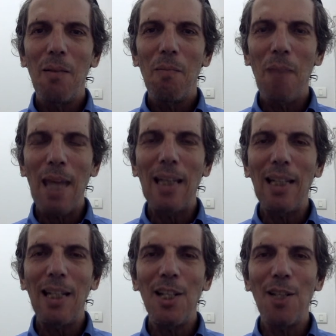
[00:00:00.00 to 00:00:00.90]
Make it
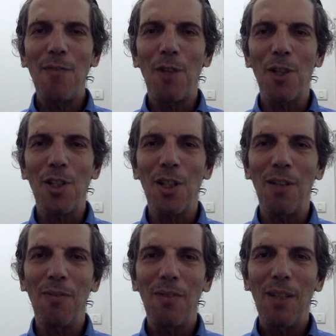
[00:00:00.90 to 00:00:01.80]
easy for
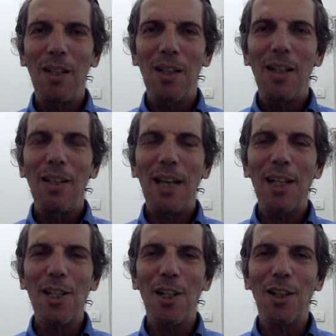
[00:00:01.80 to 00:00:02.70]
yourself. That
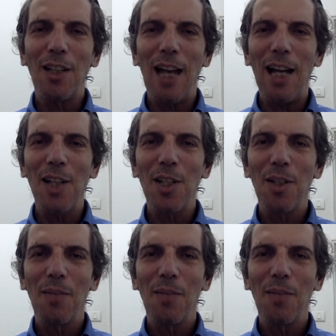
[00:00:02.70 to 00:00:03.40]
is our task.